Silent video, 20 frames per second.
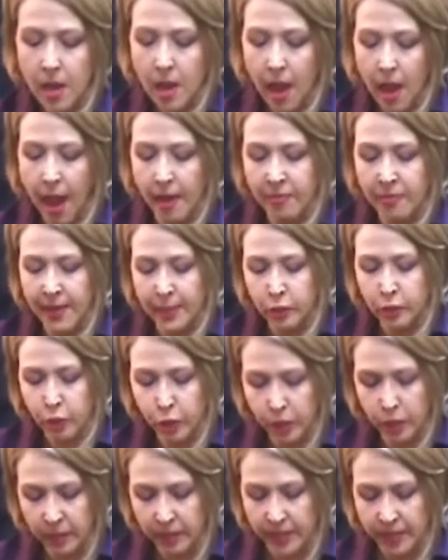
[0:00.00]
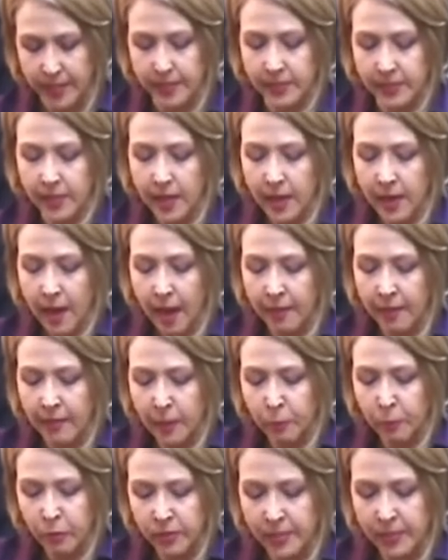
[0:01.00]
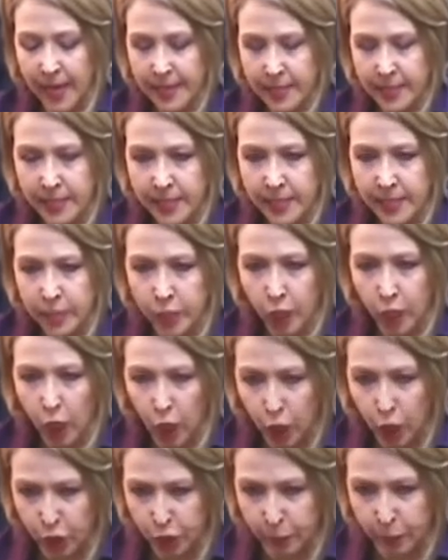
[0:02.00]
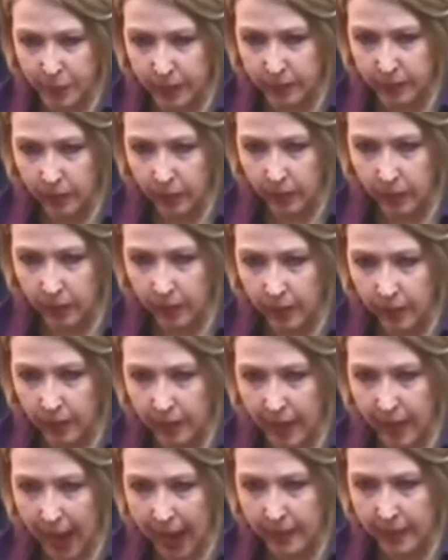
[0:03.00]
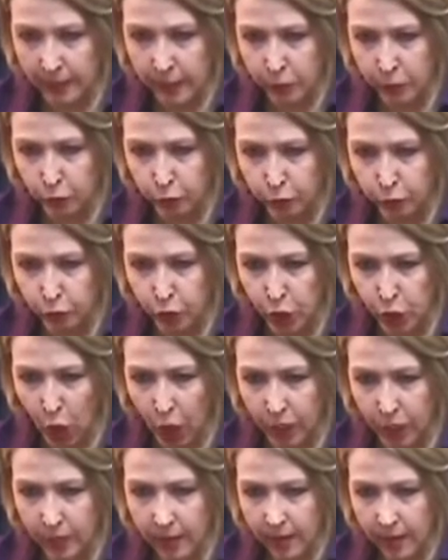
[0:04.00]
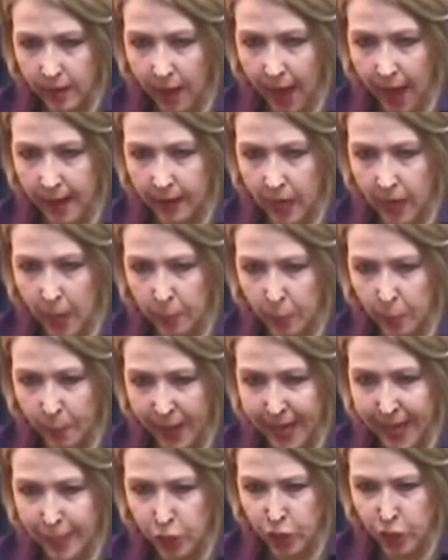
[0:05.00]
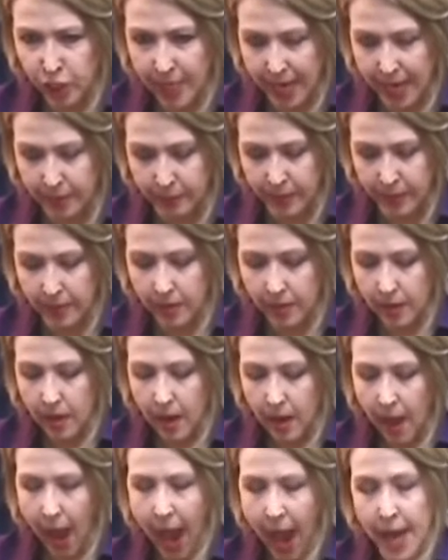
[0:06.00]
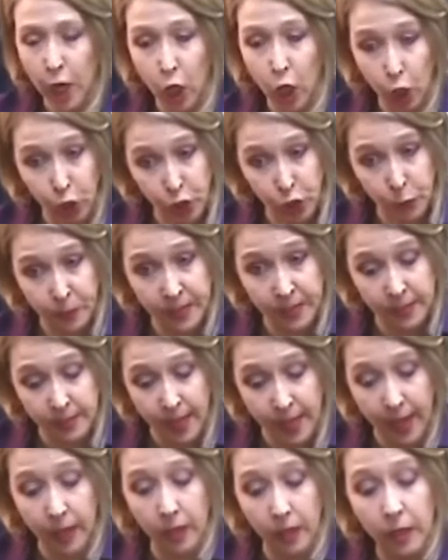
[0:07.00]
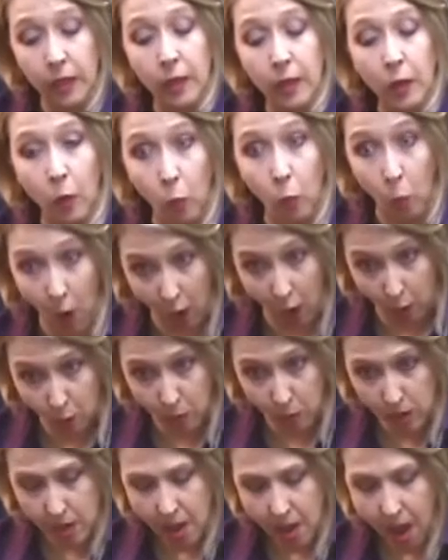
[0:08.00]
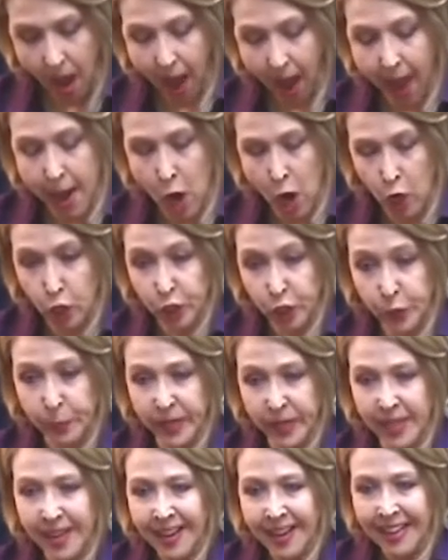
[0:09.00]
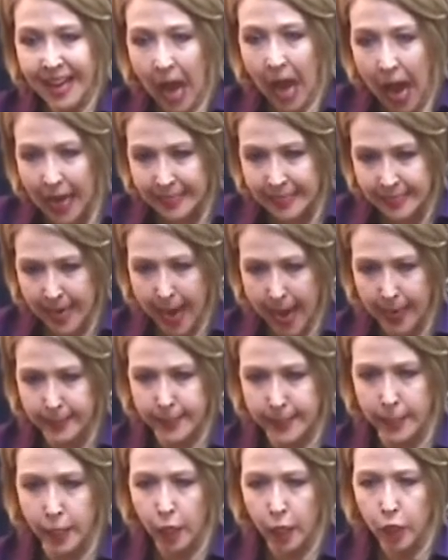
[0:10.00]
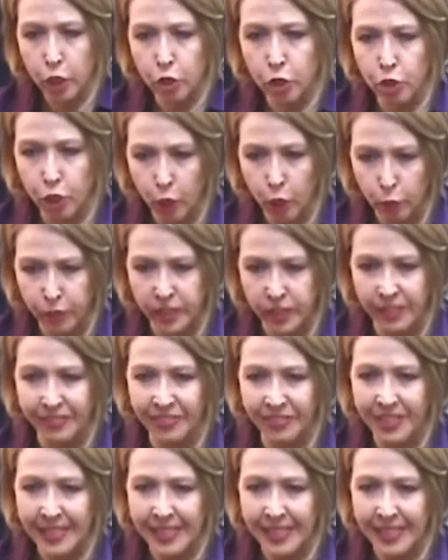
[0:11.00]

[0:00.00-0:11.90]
And they took this and they presented it to Hirschman in an analytical chart and a couple-page statement, and Hirschman said, whoa, and Hirschman contacted Joseph